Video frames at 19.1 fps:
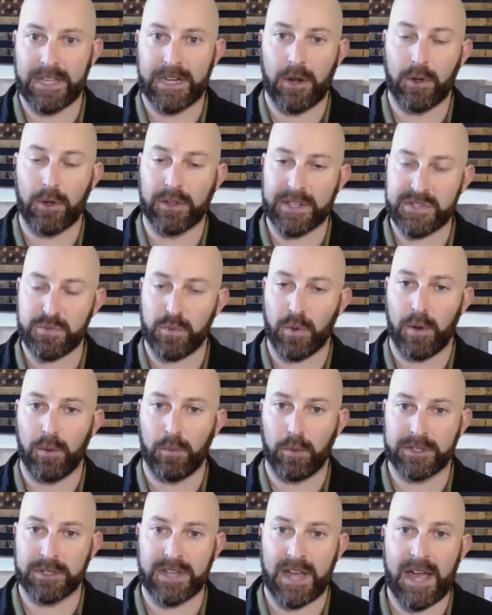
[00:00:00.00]
at least what
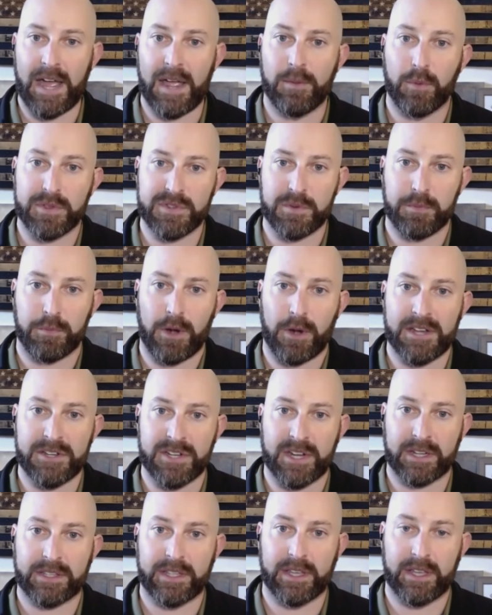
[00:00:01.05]
one time was a
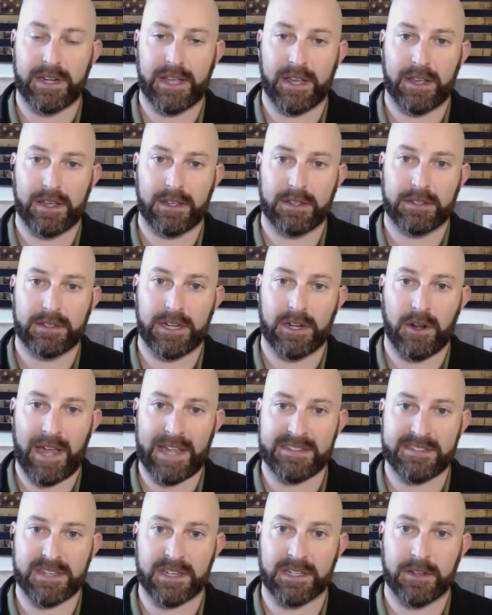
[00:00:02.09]
project that
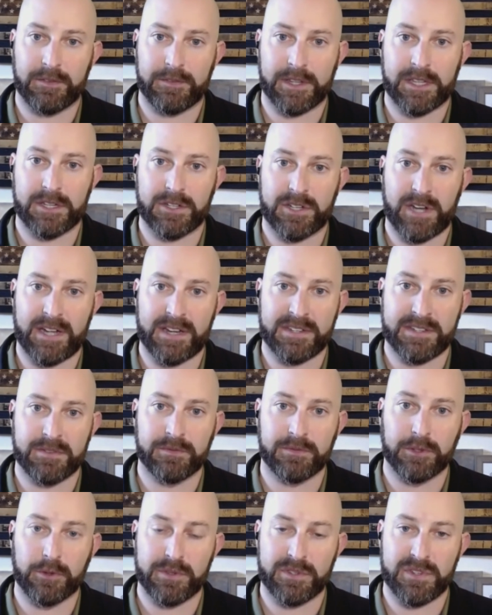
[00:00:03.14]
had significant Chinese
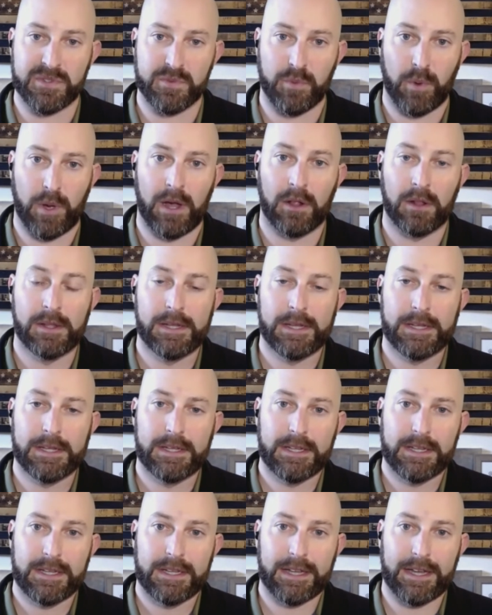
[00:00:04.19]
influence as well.
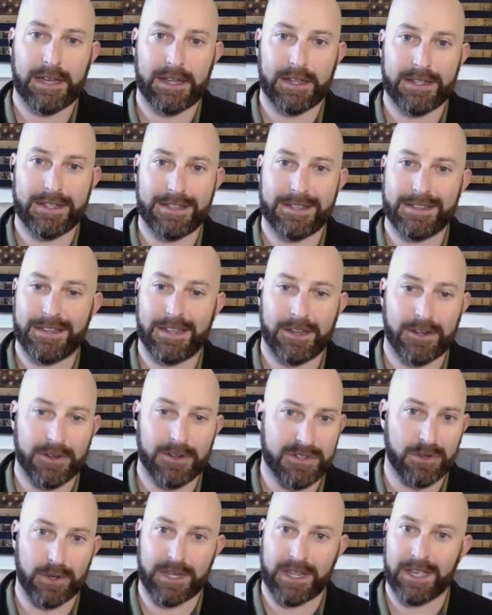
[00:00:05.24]

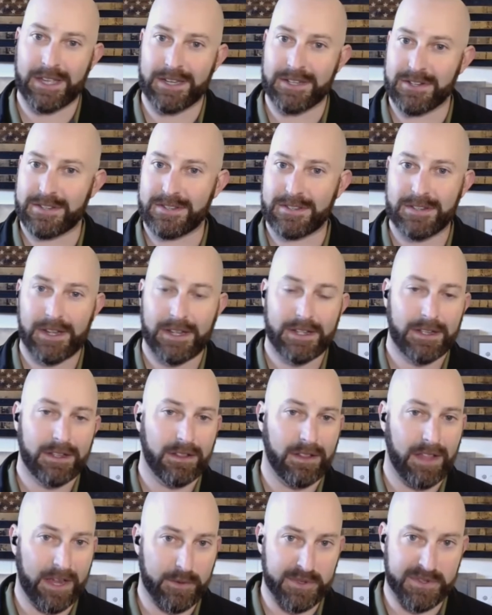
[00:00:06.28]
So again, just
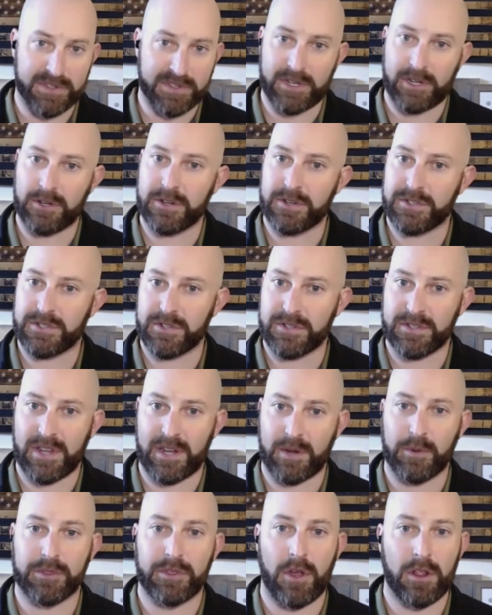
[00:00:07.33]
like with Cirrus, just
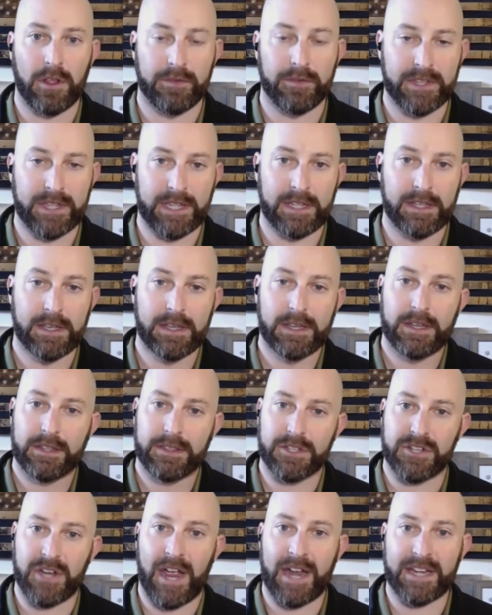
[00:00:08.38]
like with all of the
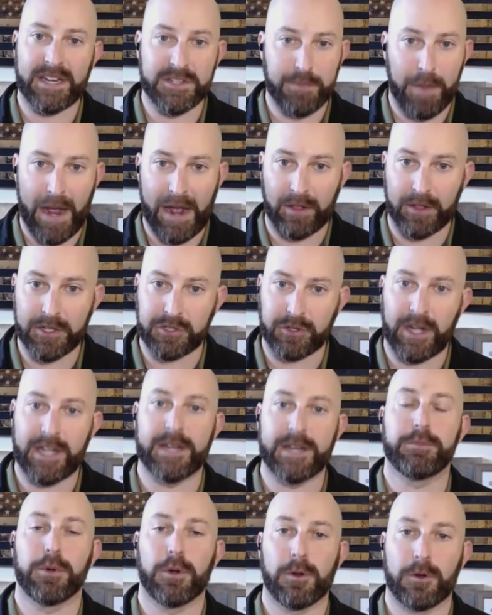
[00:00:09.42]
Chinese pilot
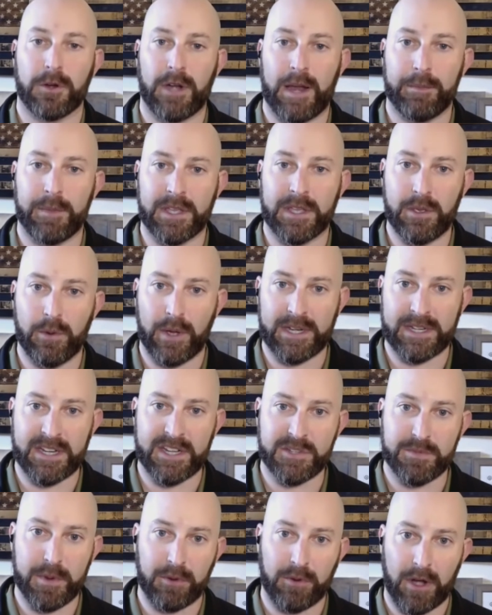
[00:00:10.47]
training program that
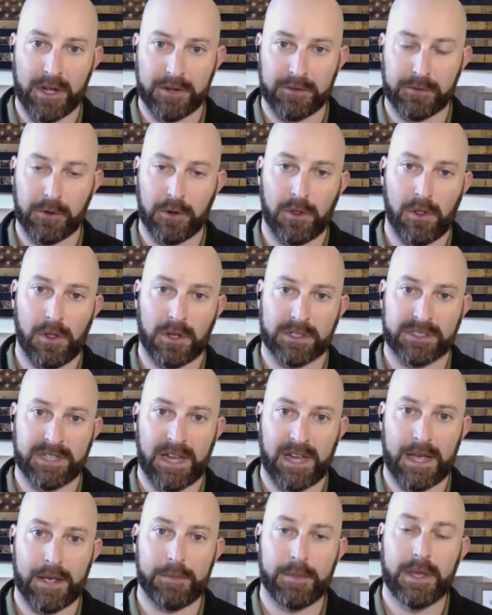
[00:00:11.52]
UND's been running for a long
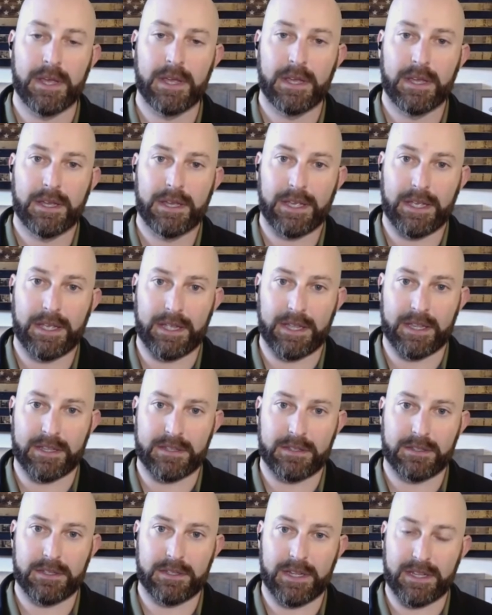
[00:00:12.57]
time,
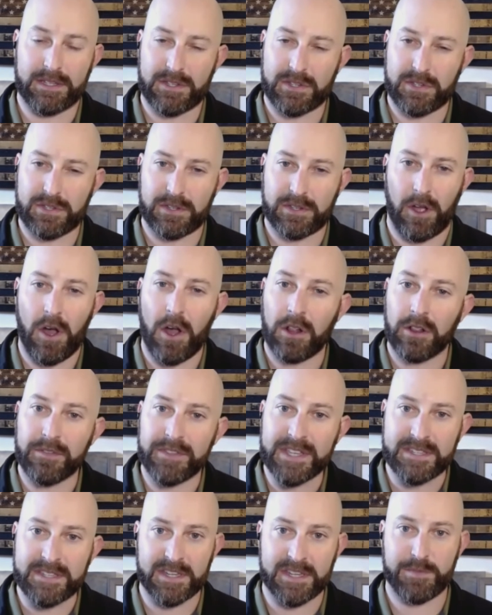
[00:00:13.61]
it's all of
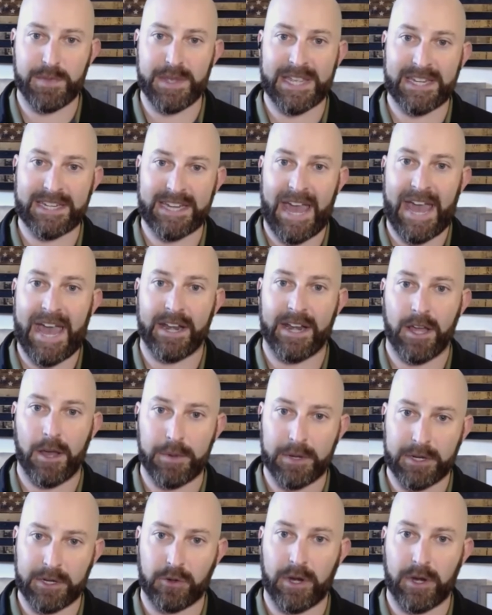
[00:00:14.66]
these things begin to add
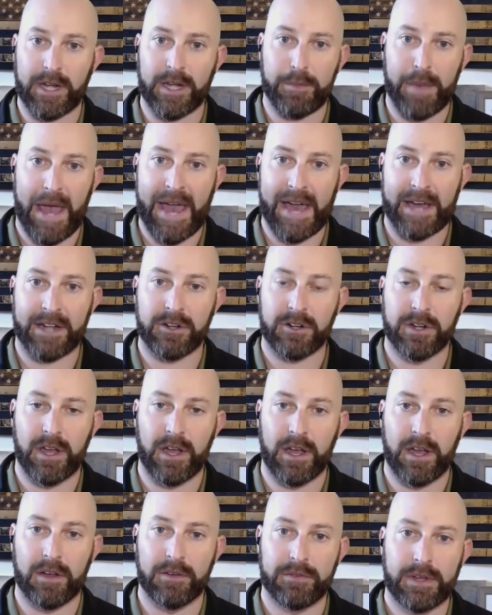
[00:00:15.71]
up and create a pattern
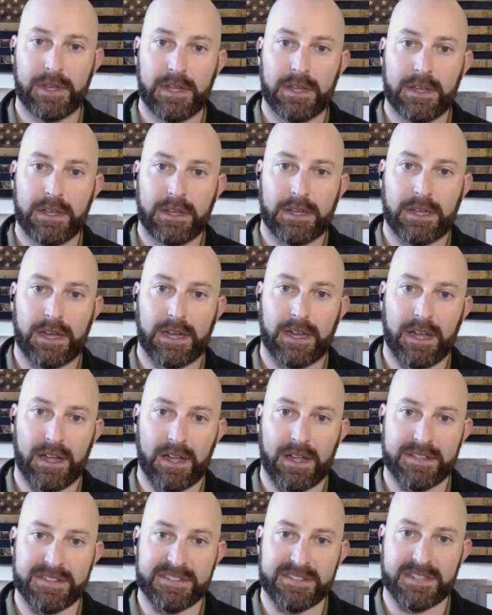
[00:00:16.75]
of
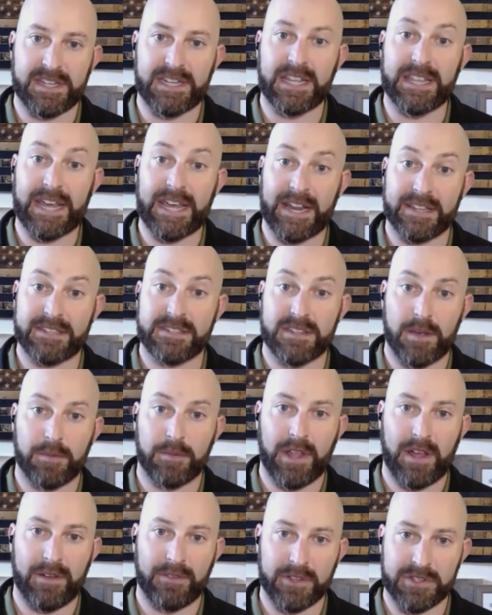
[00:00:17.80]
a city that at
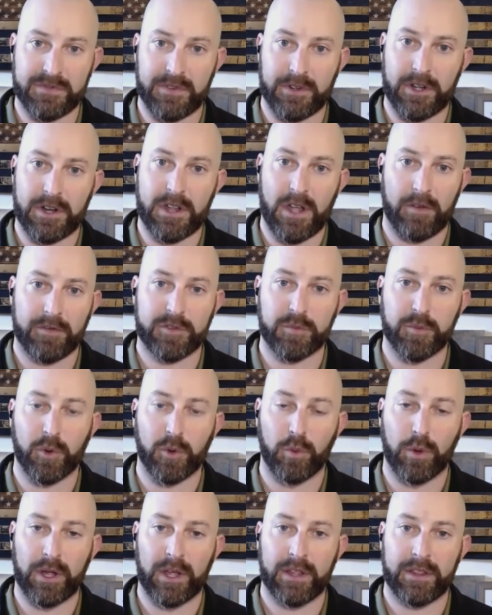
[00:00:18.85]
some level is very
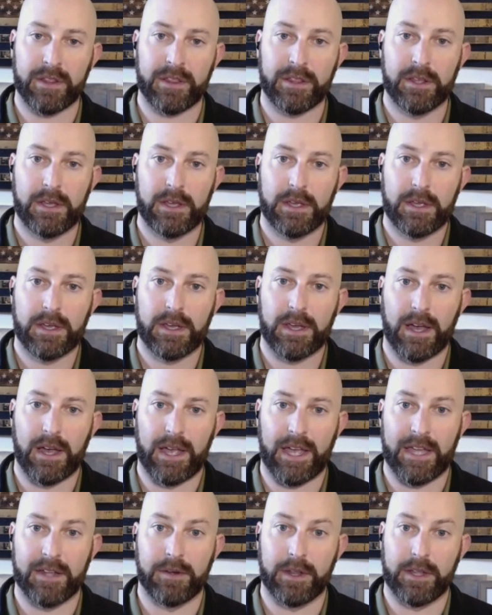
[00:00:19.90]
comfortable with
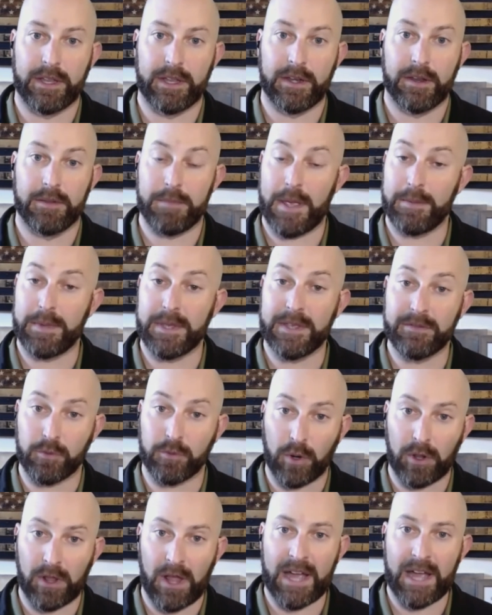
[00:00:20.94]
and maybe even
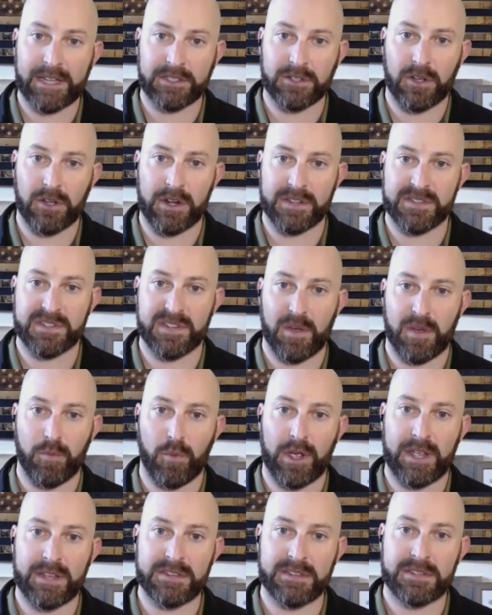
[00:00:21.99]
reliant on in some
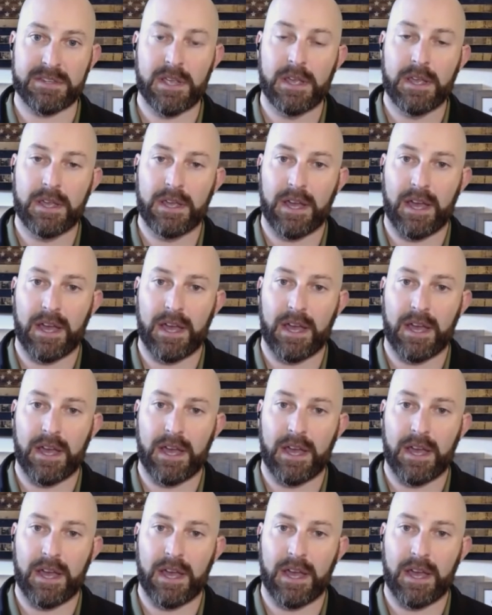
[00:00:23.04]
ways